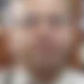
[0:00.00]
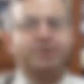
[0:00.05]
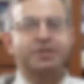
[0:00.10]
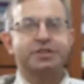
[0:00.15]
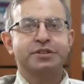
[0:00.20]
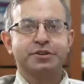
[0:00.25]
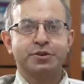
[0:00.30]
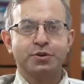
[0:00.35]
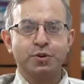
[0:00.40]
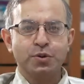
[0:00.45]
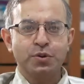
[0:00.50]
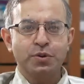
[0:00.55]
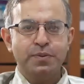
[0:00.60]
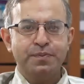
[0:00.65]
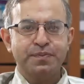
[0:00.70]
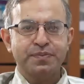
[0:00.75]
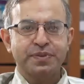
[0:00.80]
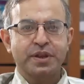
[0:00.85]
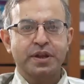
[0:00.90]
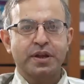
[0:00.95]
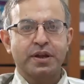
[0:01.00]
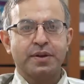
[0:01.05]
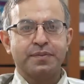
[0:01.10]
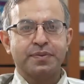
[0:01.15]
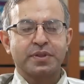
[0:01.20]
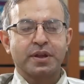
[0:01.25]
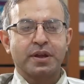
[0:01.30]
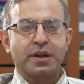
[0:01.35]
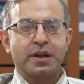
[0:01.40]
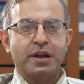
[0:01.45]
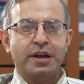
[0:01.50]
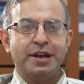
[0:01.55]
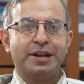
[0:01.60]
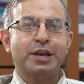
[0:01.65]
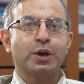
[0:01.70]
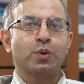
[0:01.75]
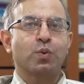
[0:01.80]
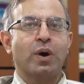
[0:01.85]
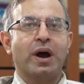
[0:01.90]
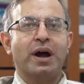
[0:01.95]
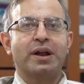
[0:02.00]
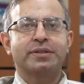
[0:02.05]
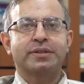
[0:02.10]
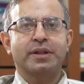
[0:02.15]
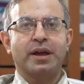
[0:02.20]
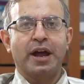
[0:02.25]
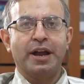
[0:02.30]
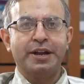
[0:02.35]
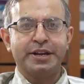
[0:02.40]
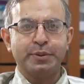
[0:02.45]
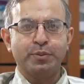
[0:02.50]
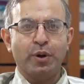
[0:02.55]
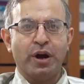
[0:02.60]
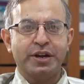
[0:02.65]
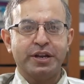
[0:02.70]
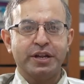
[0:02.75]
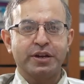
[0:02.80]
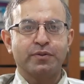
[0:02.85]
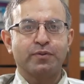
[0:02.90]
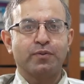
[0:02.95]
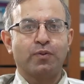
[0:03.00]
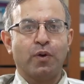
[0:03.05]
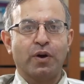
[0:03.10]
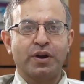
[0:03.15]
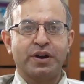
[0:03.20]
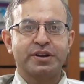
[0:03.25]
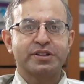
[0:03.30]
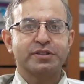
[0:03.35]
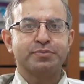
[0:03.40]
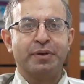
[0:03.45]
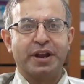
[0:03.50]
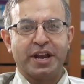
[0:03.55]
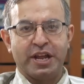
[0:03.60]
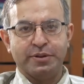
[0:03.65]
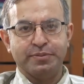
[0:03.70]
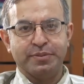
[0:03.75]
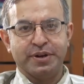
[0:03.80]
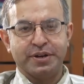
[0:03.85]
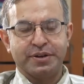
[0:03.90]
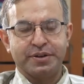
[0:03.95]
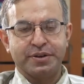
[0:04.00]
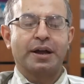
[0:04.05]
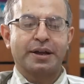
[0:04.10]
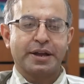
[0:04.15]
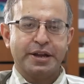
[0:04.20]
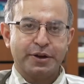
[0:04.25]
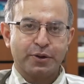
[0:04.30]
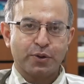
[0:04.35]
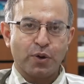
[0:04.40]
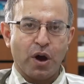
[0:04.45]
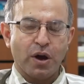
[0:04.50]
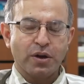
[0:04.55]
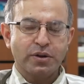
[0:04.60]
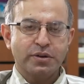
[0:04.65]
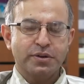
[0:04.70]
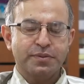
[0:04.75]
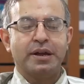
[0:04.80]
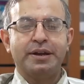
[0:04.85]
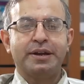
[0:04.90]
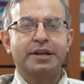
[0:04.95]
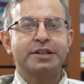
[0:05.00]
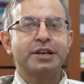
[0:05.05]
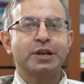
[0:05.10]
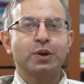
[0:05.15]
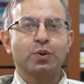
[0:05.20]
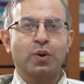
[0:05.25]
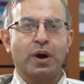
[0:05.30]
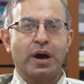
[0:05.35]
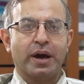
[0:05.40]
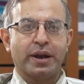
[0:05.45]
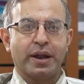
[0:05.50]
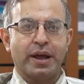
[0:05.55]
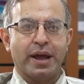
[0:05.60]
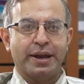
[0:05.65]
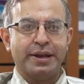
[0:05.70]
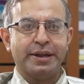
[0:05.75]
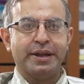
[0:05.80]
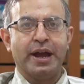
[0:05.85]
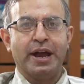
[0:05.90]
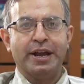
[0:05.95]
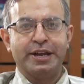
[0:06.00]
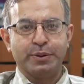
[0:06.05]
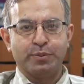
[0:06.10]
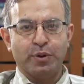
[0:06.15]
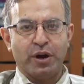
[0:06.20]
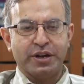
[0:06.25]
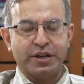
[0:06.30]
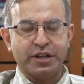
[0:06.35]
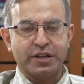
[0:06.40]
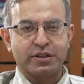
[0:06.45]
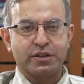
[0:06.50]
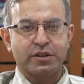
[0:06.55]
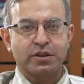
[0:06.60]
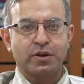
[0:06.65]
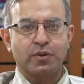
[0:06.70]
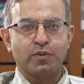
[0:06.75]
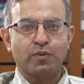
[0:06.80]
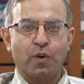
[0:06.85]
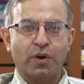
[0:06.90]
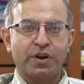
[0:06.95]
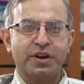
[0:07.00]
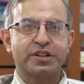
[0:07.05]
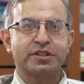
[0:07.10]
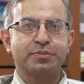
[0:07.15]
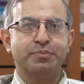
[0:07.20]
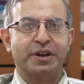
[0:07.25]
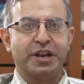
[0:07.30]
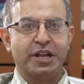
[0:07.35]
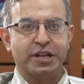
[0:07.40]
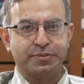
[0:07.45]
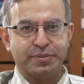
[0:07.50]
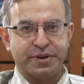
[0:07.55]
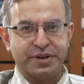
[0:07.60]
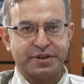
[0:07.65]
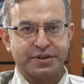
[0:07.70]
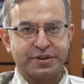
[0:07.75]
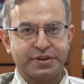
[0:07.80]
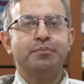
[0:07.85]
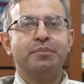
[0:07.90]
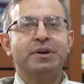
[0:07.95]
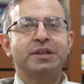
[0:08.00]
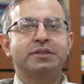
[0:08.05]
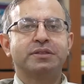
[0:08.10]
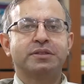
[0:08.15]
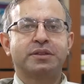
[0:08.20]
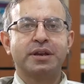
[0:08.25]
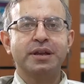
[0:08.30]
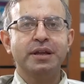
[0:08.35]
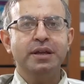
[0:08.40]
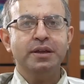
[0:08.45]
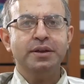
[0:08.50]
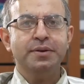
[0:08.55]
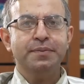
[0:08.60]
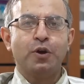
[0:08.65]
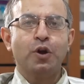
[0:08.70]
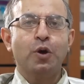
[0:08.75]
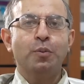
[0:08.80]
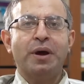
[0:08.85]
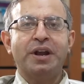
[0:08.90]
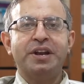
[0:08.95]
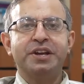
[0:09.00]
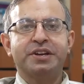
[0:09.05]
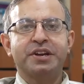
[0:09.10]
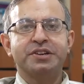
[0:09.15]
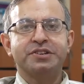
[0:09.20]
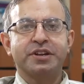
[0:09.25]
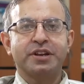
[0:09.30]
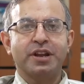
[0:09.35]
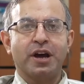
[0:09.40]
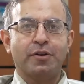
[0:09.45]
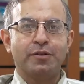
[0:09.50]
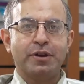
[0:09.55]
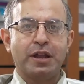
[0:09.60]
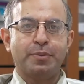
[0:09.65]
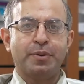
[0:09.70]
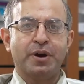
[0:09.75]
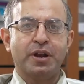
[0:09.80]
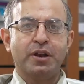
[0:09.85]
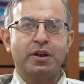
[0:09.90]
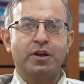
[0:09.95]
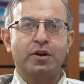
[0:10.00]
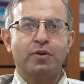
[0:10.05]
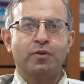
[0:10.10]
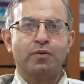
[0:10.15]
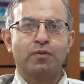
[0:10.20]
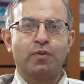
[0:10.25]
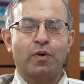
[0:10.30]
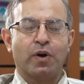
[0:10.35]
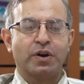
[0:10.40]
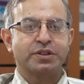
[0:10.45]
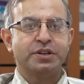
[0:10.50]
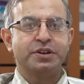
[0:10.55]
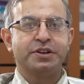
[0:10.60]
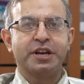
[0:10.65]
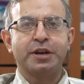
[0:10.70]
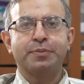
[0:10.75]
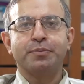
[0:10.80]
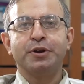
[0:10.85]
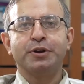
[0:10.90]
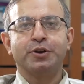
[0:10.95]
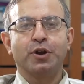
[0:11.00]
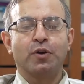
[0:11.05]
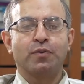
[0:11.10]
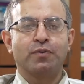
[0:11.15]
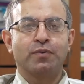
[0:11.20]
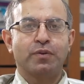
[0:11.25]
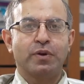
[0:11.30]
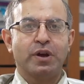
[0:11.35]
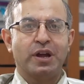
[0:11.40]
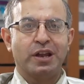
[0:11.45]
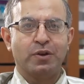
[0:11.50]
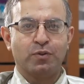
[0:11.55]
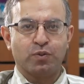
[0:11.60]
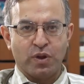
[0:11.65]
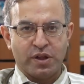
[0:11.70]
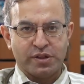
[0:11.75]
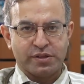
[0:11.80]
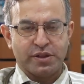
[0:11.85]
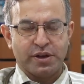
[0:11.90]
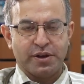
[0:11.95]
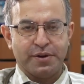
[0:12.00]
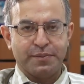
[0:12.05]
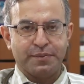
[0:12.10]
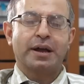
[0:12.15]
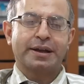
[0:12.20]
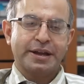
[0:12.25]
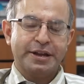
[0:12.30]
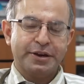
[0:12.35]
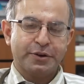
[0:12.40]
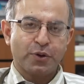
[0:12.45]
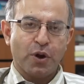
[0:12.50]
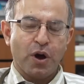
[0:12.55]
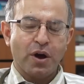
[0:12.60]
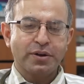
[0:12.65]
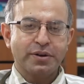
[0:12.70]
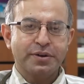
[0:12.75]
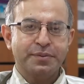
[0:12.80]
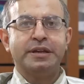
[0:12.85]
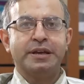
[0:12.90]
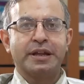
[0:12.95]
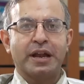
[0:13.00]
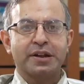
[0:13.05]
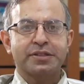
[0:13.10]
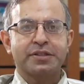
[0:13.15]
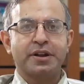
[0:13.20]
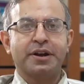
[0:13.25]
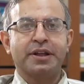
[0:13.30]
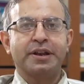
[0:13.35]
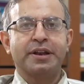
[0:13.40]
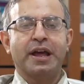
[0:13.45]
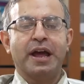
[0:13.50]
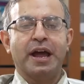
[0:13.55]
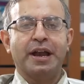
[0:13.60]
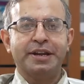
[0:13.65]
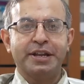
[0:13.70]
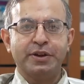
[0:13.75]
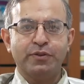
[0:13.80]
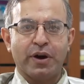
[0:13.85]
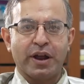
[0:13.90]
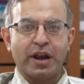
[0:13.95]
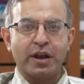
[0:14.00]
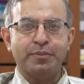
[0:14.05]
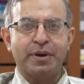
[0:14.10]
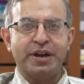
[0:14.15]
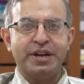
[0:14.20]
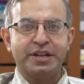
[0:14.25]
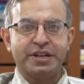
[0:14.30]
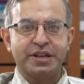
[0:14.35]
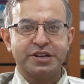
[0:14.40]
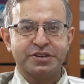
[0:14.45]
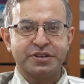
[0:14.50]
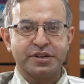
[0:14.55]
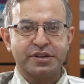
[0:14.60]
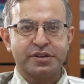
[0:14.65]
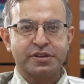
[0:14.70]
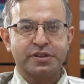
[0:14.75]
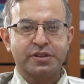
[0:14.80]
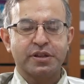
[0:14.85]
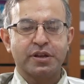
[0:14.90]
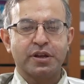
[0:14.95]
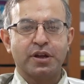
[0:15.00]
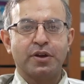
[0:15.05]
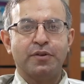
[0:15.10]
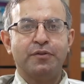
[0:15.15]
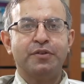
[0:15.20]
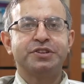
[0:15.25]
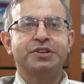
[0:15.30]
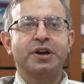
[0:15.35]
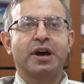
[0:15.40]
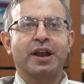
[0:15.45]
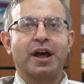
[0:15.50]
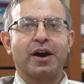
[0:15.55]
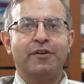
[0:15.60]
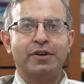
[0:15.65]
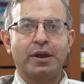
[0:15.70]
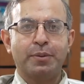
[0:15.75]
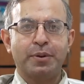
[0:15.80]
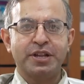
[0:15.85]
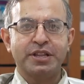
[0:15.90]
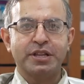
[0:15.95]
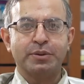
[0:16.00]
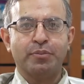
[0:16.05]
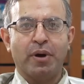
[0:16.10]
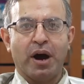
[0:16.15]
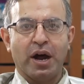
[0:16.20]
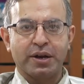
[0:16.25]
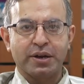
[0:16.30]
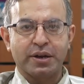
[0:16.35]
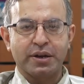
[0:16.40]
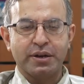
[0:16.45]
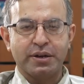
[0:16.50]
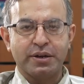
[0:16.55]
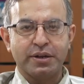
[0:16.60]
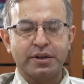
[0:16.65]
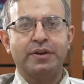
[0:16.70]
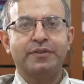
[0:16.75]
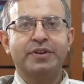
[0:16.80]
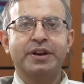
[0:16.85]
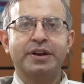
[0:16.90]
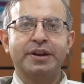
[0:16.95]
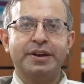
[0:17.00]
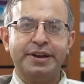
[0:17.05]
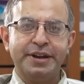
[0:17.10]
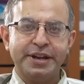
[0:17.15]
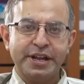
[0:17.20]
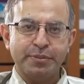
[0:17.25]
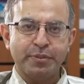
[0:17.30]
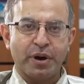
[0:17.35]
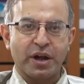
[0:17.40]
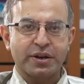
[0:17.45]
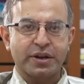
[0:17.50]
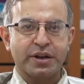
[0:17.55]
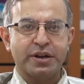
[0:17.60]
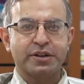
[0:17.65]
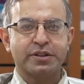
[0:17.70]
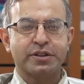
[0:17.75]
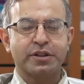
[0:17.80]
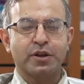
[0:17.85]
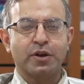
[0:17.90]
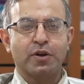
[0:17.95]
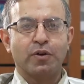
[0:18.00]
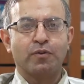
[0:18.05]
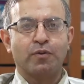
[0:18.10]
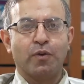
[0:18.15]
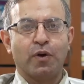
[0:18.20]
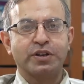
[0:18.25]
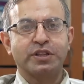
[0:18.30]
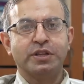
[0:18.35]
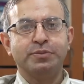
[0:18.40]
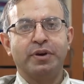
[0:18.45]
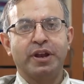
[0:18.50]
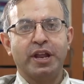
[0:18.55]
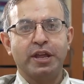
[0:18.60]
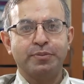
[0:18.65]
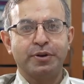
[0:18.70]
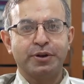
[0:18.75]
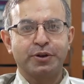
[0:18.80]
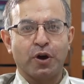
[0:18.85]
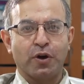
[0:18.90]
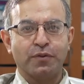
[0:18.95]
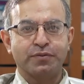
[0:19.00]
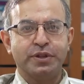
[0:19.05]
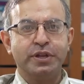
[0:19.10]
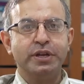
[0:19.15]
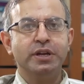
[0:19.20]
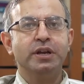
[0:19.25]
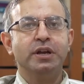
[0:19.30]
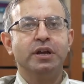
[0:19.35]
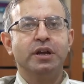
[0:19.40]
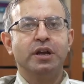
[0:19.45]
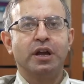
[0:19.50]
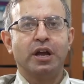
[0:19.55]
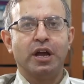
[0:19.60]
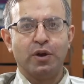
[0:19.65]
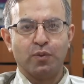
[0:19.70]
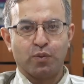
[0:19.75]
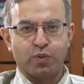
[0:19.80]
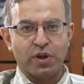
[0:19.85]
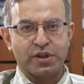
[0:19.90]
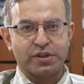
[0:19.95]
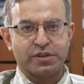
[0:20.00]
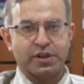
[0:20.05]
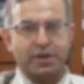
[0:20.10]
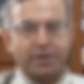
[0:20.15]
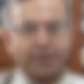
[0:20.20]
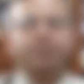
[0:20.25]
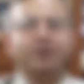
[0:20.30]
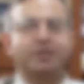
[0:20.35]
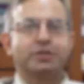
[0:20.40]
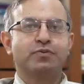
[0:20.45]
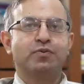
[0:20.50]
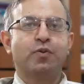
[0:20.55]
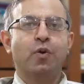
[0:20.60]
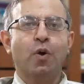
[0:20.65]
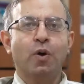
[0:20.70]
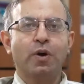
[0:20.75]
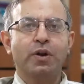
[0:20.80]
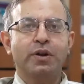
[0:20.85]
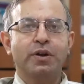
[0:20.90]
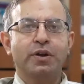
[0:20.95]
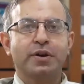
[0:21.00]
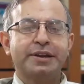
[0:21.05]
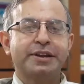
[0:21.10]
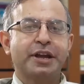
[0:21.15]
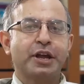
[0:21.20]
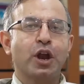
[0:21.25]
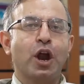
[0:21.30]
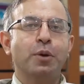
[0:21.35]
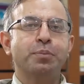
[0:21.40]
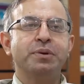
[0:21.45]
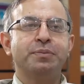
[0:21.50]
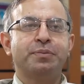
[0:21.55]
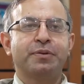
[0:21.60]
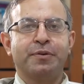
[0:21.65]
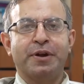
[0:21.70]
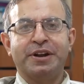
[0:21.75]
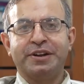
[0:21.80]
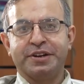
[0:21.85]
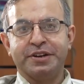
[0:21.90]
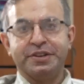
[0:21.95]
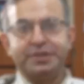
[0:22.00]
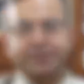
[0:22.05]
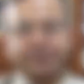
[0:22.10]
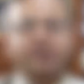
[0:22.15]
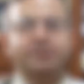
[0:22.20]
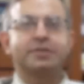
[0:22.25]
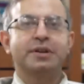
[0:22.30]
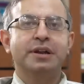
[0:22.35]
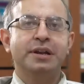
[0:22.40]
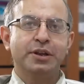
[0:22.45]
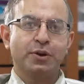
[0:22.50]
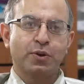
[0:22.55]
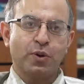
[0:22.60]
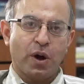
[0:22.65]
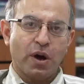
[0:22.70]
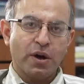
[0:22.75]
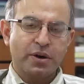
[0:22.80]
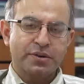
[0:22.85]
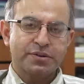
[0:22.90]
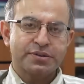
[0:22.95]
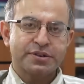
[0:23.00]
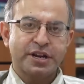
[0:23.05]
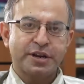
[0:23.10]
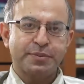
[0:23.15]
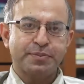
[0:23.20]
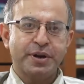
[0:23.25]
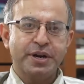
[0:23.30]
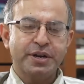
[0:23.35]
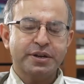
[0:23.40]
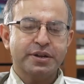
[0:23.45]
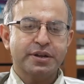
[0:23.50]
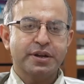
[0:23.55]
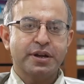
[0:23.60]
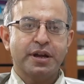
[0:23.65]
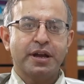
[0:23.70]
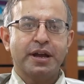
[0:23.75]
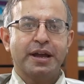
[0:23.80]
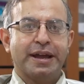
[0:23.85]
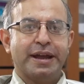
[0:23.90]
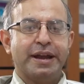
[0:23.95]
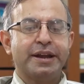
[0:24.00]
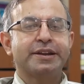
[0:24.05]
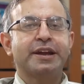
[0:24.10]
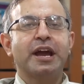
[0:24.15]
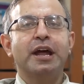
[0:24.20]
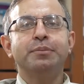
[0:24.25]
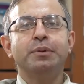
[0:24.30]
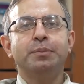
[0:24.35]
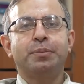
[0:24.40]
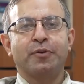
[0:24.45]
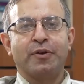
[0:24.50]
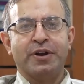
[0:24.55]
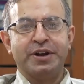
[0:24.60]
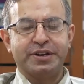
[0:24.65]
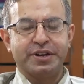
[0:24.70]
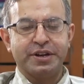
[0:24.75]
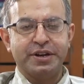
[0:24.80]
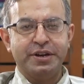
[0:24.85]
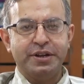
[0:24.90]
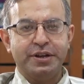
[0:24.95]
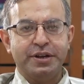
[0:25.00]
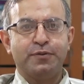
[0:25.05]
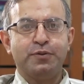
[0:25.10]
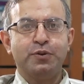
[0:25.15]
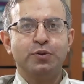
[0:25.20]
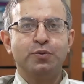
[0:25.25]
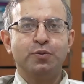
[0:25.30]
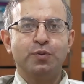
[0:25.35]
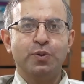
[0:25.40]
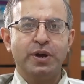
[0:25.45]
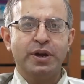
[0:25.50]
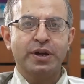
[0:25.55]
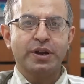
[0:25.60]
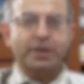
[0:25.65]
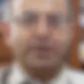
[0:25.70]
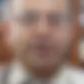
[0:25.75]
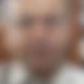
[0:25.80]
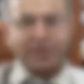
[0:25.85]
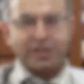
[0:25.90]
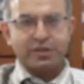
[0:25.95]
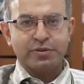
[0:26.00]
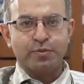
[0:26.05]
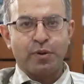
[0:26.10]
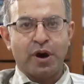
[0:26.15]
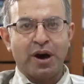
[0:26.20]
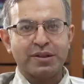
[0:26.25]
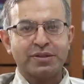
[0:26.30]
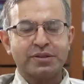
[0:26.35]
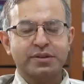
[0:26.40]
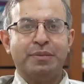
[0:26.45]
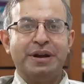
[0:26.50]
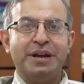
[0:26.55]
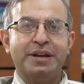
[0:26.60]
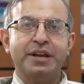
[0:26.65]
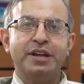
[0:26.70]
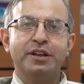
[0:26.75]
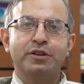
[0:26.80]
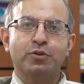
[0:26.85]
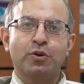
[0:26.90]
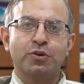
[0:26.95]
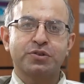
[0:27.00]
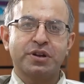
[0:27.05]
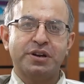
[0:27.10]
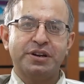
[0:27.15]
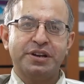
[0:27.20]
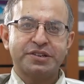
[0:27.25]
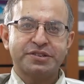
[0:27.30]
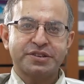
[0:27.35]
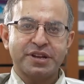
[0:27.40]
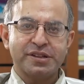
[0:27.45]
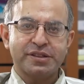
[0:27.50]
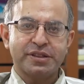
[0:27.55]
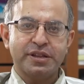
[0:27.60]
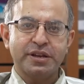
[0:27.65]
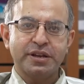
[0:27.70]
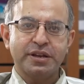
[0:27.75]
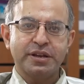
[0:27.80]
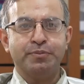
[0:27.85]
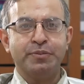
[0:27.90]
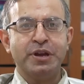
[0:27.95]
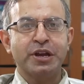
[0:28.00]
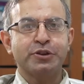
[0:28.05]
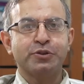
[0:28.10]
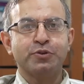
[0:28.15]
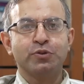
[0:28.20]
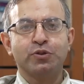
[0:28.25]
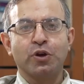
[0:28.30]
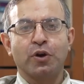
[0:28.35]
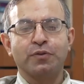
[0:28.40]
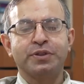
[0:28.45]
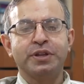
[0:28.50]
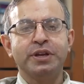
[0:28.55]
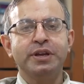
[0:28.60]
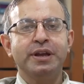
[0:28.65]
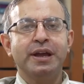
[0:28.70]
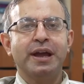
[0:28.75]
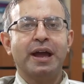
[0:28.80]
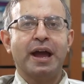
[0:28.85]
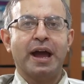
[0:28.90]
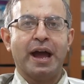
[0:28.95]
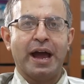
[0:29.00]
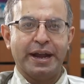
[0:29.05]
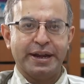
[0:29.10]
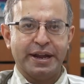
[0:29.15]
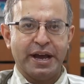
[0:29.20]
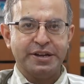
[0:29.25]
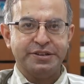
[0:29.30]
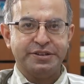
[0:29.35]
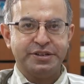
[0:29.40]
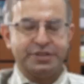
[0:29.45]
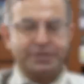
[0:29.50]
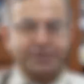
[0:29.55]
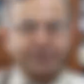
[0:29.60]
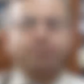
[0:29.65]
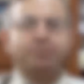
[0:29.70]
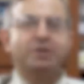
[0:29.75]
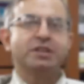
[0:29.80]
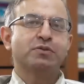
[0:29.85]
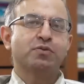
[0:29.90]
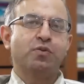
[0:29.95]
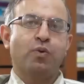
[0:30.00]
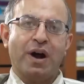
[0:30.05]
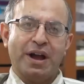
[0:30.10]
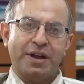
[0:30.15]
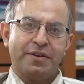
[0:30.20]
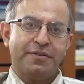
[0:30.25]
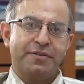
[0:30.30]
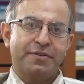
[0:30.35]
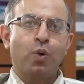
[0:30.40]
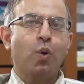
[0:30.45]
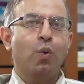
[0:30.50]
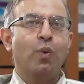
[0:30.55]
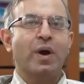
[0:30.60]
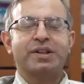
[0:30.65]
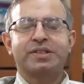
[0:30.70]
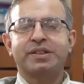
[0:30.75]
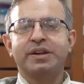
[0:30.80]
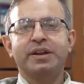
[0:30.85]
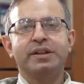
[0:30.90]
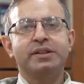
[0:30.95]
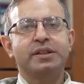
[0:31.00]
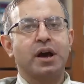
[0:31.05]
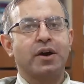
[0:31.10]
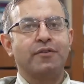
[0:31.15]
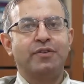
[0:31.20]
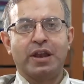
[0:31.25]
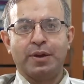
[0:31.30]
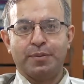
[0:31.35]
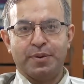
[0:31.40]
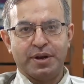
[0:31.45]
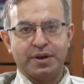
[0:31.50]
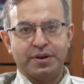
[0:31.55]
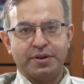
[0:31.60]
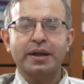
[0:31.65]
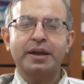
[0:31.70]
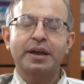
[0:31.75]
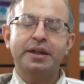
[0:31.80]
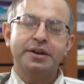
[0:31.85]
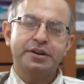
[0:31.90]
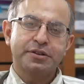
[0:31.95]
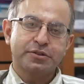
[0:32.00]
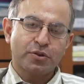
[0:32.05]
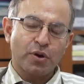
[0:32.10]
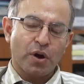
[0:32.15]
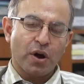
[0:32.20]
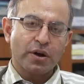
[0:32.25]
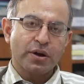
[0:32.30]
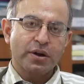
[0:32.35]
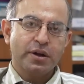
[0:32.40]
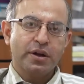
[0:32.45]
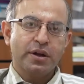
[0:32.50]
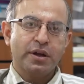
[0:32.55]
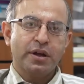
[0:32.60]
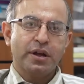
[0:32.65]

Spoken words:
Myth 2, it requires antibiotic for its management. Again wrong, it doesn't require any antibiotics for its management. Myth 3, no medication available for the treatment of influenza. Again wrong, there are certain antiviral medications which are available in the market, even in Indian markets, for the management of the influenza. Myth 4, it cannot be prevented. It's really wrong statement. It can be prevented if you wear face mask, maintain social distancing, make use of the hand hygiene. Myth 5, no vaccine is available. Again, it's wrong.